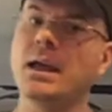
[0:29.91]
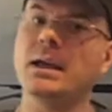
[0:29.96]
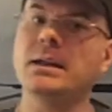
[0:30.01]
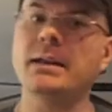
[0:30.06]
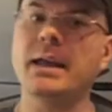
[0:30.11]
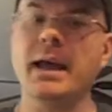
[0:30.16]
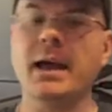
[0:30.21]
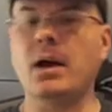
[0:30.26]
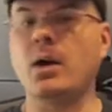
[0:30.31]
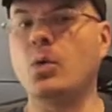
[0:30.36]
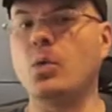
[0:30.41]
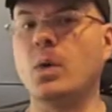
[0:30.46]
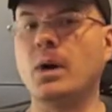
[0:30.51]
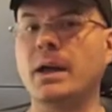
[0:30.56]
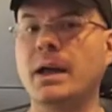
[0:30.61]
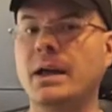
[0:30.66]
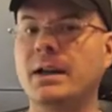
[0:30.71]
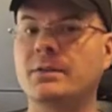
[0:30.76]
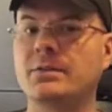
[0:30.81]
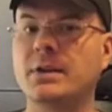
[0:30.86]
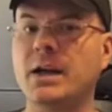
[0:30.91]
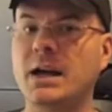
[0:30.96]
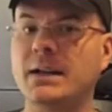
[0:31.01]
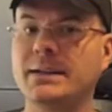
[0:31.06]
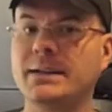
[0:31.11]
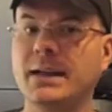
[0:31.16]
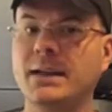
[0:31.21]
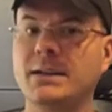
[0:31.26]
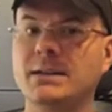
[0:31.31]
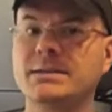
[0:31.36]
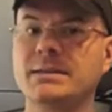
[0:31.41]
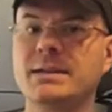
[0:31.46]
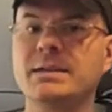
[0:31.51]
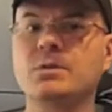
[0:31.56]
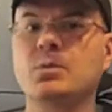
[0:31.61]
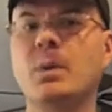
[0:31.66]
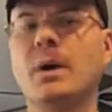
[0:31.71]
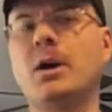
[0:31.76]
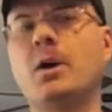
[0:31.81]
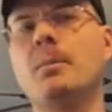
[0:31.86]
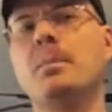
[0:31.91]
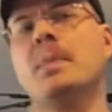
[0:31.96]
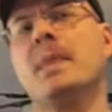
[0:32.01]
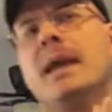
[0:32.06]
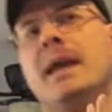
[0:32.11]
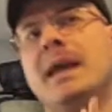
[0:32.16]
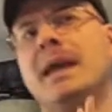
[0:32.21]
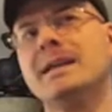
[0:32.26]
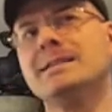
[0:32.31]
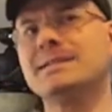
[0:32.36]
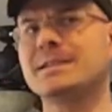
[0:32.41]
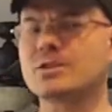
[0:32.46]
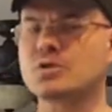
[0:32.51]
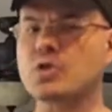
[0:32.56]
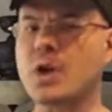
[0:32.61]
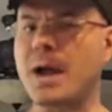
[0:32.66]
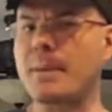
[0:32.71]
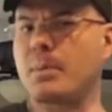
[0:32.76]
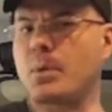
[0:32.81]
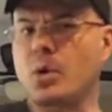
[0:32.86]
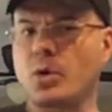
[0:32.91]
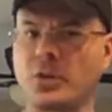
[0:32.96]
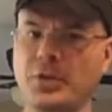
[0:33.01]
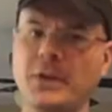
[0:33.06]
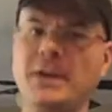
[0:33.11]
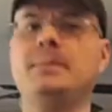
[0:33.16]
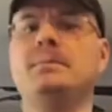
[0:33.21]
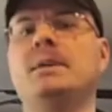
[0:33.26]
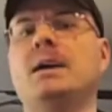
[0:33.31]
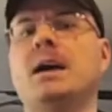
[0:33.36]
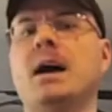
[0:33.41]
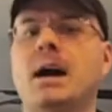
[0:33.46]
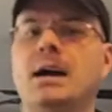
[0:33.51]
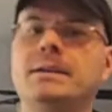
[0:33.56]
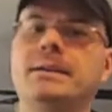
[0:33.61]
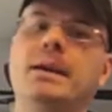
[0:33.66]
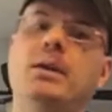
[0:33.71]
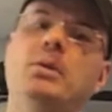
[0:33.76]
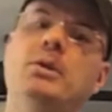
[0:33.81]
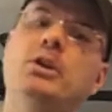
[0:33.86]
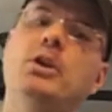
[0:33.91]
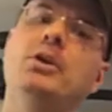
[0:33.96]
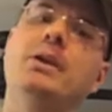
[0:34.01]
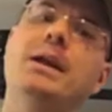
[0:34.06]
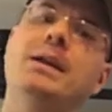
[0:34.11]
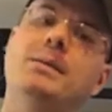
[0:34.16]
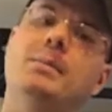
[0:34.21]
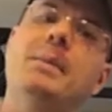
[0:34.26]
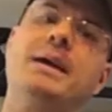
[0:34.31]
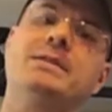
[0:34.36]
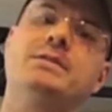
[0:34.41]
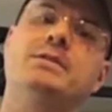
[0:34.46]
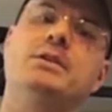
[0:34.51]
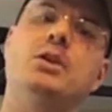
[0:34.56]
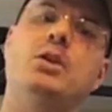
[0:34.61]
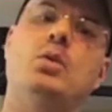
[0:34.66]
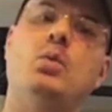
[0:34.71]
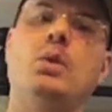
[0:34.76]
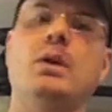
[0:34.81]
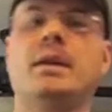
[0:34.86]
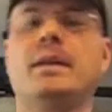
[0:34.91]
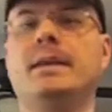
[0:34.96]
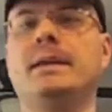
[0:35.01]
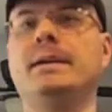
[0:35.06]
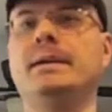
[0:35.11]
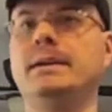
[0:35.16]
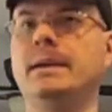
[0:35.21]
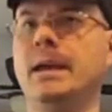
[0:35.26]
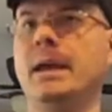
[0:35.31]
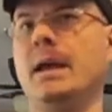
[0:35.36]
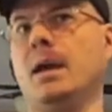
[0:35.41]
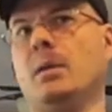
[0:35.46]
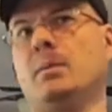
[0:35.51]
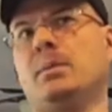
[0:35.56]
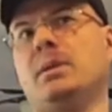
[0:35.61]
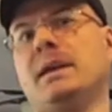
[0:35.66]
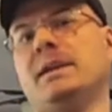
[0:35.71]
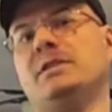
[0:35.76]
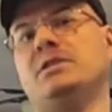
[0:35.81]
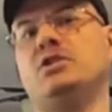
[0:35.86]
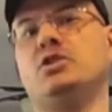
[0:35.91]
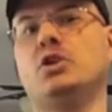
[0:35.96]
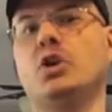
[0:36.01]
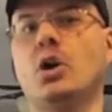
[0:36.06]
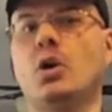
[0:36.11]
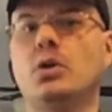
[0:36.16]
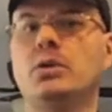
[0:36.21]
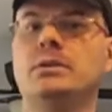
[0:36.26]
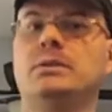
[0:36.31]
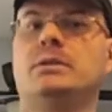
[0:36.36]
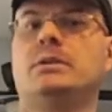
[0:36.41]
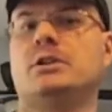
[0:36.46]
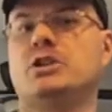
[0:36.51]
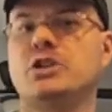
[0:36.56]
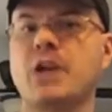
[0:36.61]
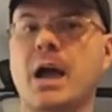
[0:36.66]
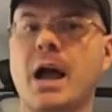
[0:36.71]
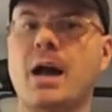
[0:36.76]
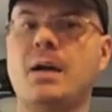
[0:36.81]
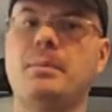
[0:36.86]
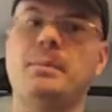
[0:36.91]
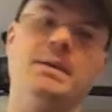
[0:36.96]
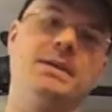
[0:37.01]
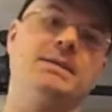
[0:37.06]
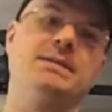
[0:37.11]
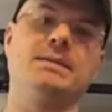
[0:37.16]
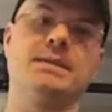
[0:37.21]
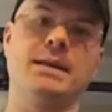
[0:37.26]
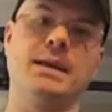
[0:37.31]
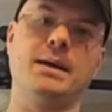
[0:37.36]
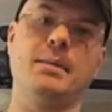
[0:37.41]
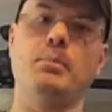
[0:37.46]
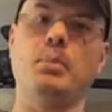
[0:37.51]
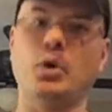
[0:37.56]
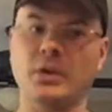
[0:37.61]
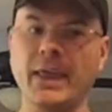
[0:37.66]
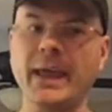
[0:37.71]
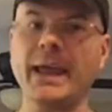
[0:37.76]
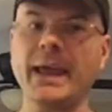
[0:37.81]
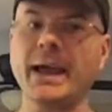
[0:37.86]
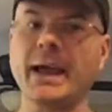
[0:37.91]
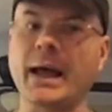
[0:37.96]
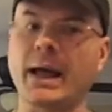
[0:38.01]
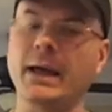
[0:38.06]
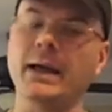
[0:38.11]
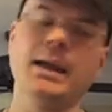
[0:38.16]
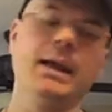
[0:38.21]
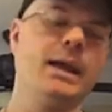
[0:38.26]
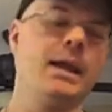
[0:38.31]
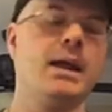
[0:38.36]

Now, what kind of cocktail is this? Well, it's a tropical themed cocktail. When you go down to Mexico, one of the places you go to shop is the bodega.